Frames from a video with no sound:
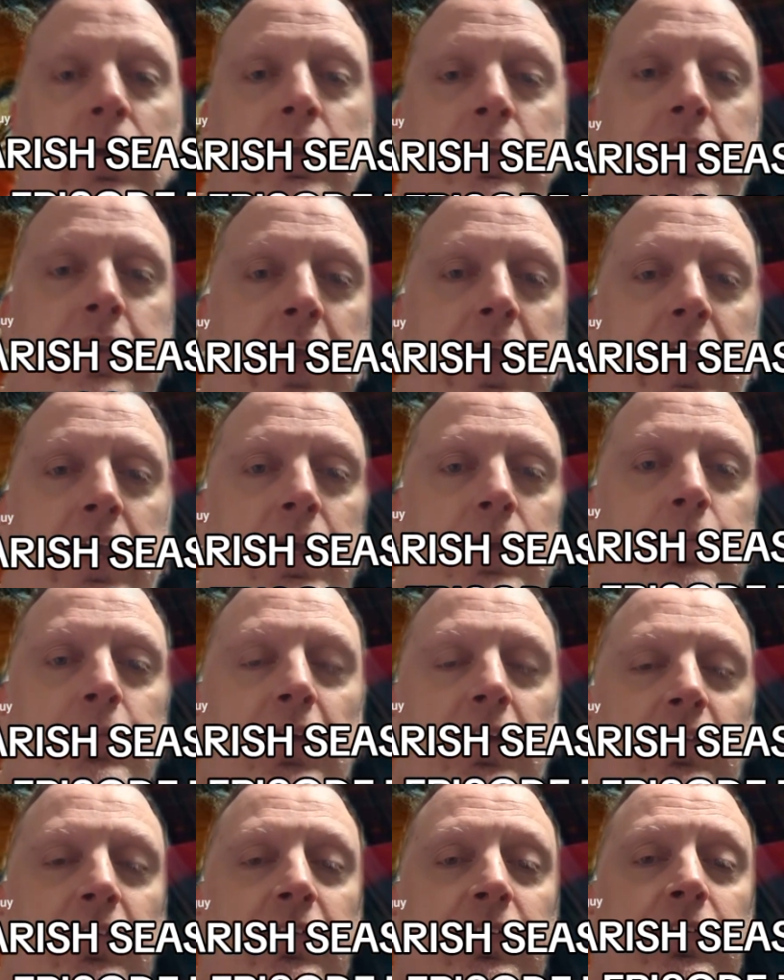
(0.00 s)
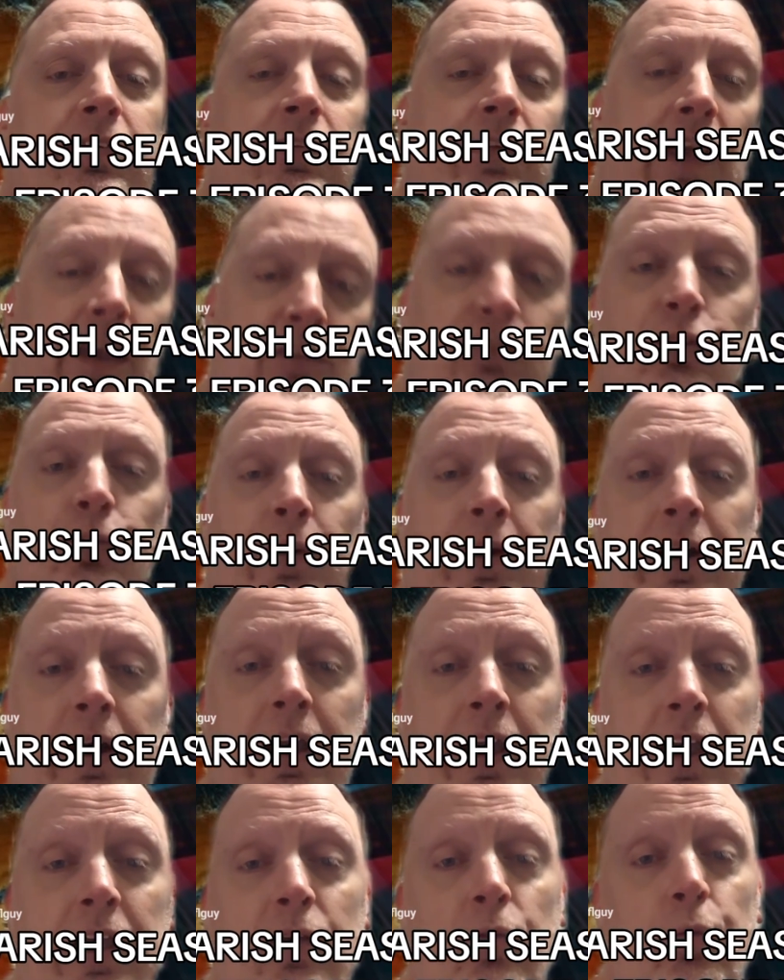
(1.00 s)
named
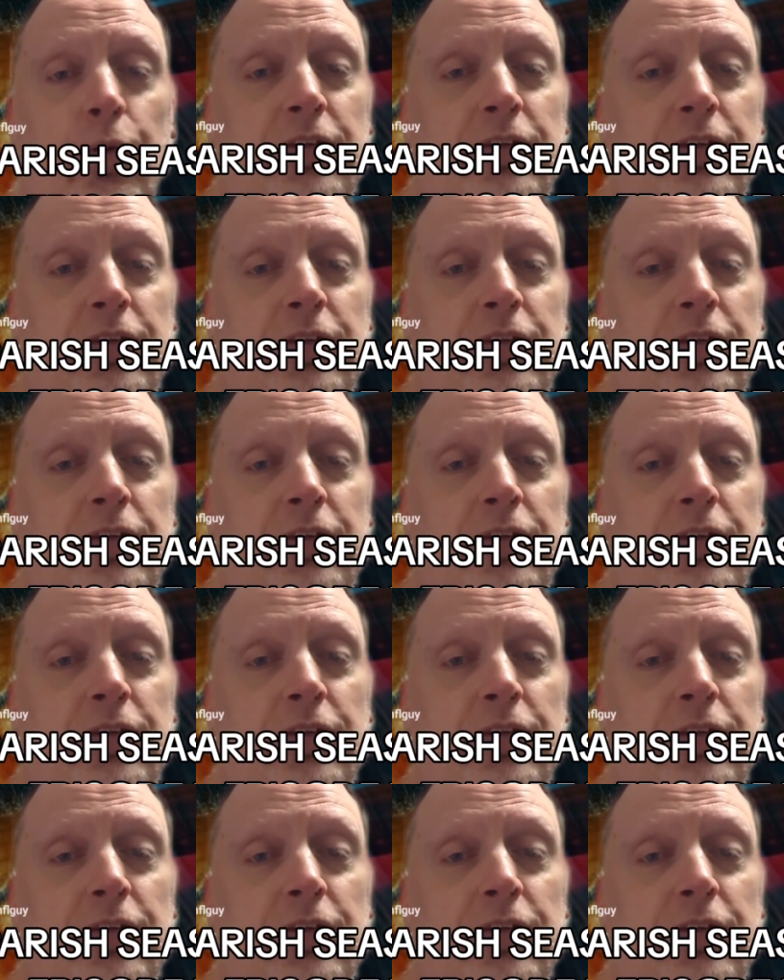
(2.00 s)
Sanctuary,